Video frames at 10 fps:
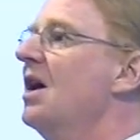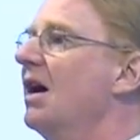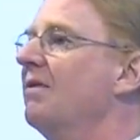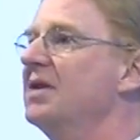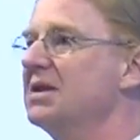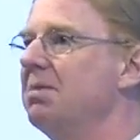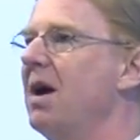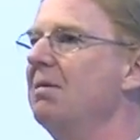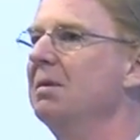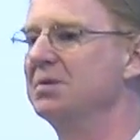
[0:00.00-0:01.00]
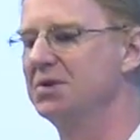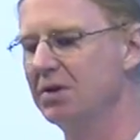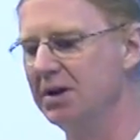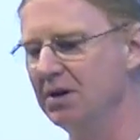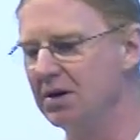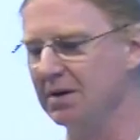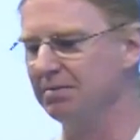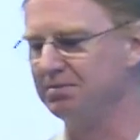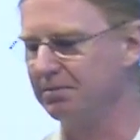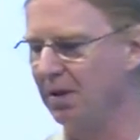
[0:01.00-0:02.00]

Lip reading: of this problem so that you can